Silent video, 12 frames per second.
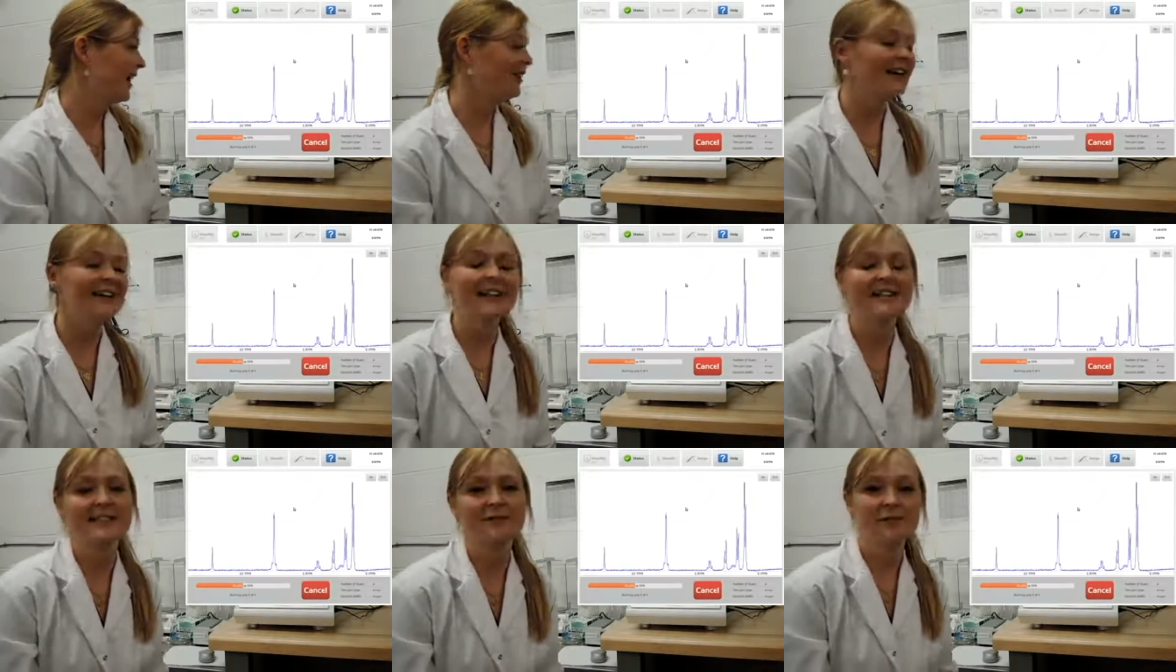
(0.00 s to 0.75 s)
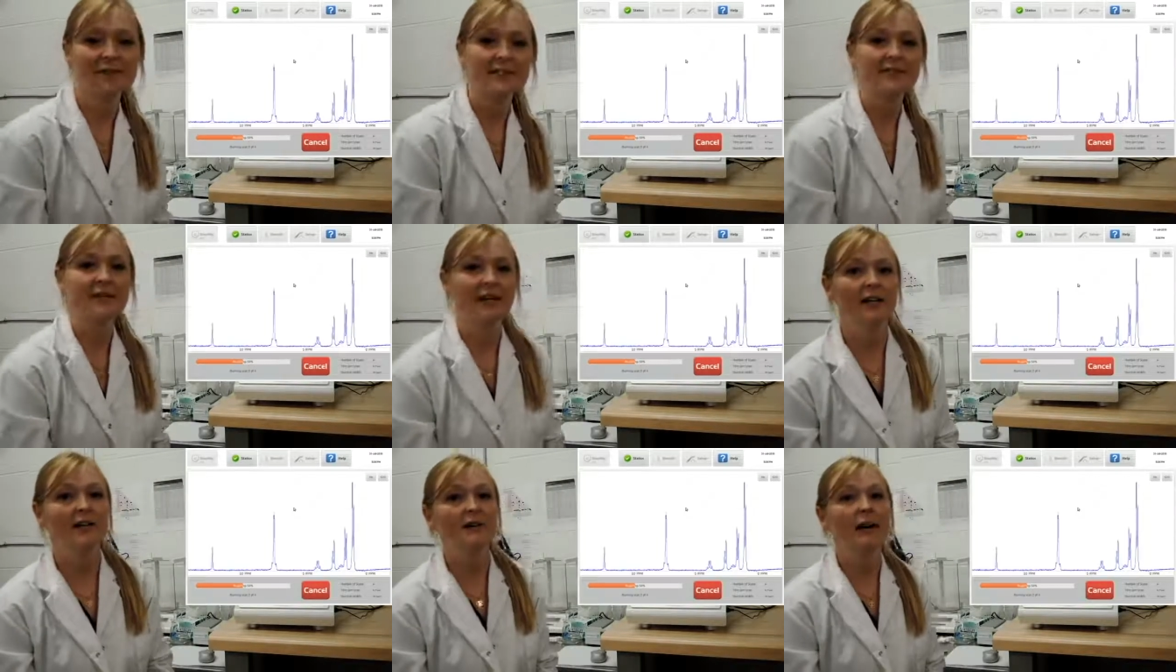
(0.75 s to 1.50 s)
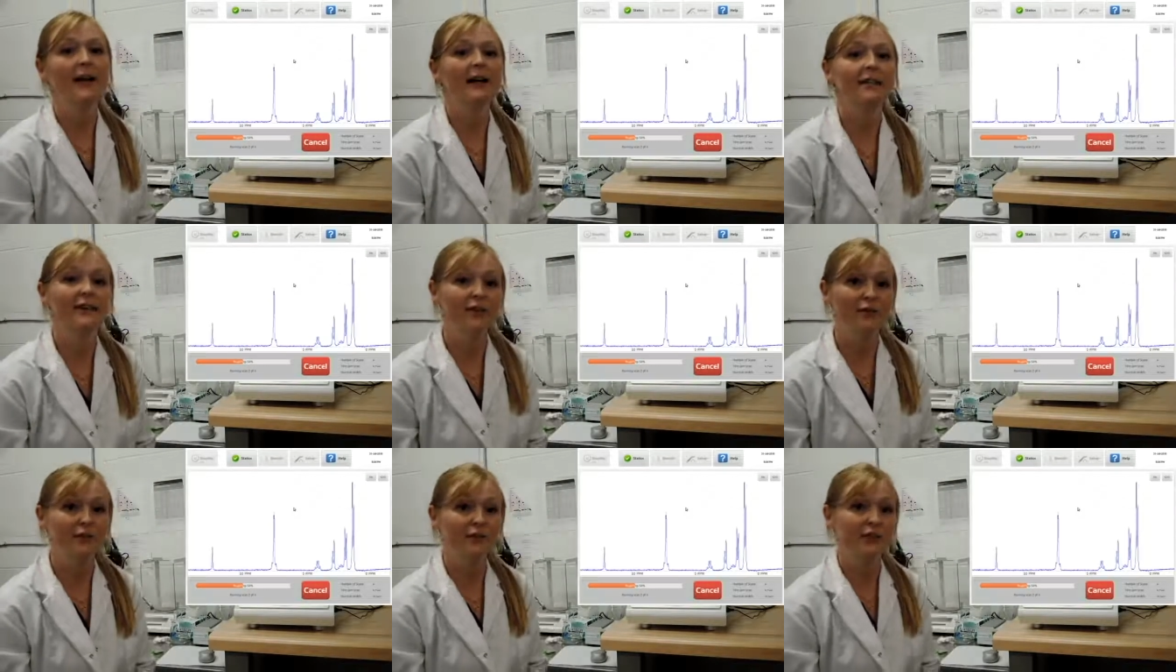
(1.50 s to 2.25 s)
All right, that's it for this video. Thank
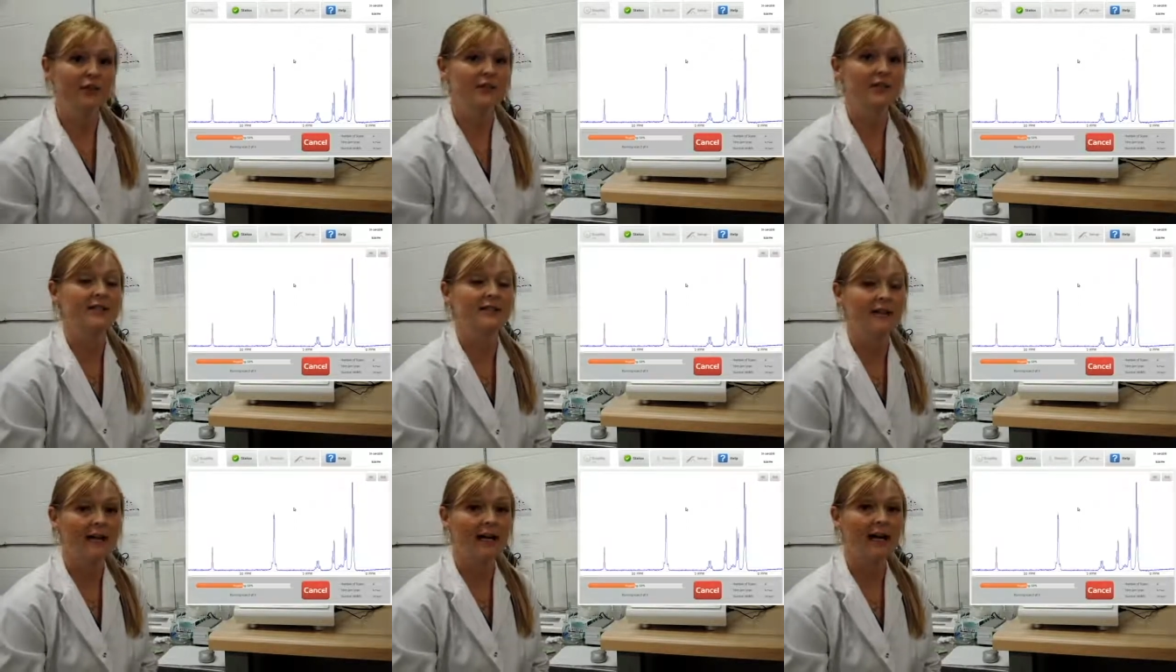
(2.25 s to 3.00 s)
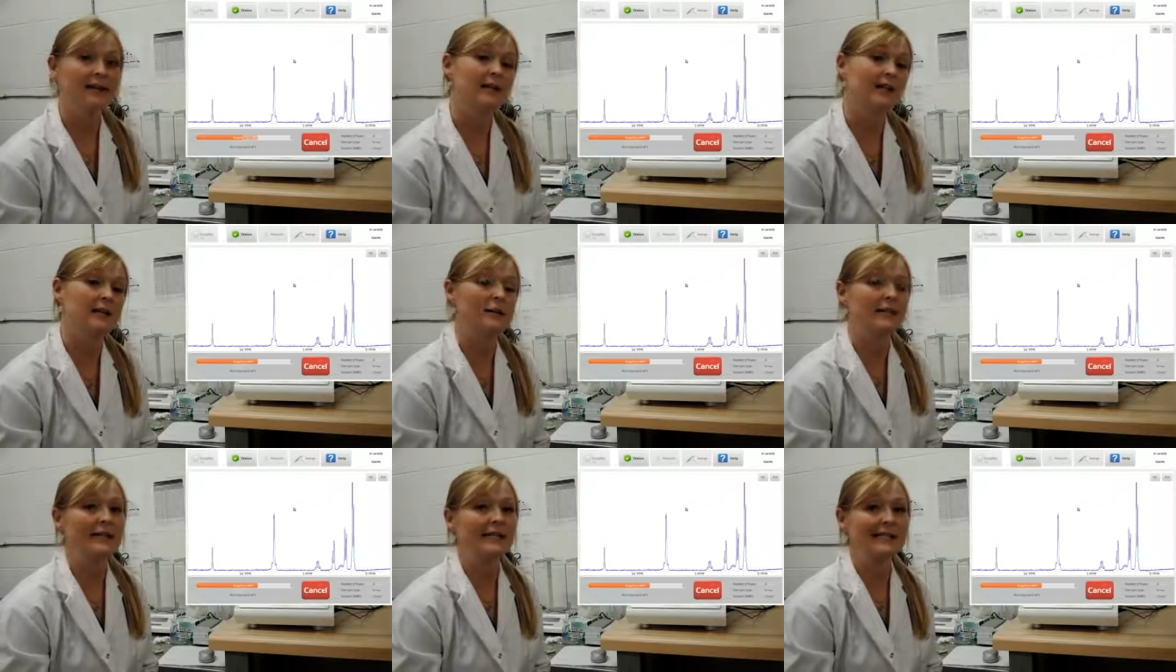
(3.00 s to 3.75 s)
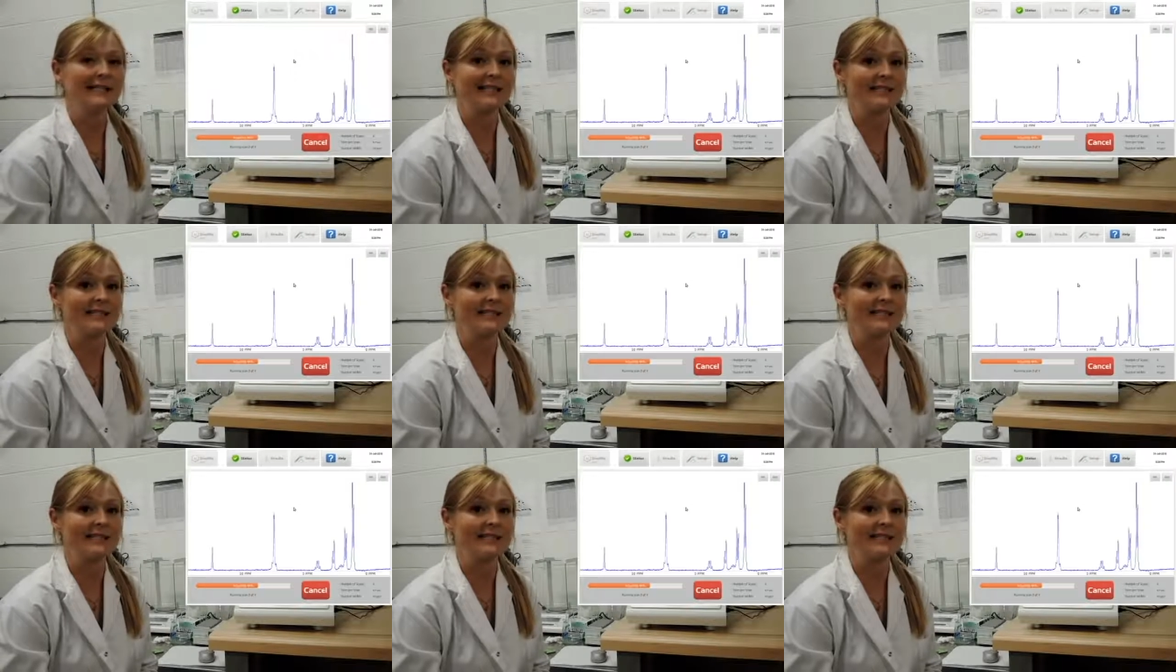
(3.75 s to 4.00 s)
you for your interest in the NMReady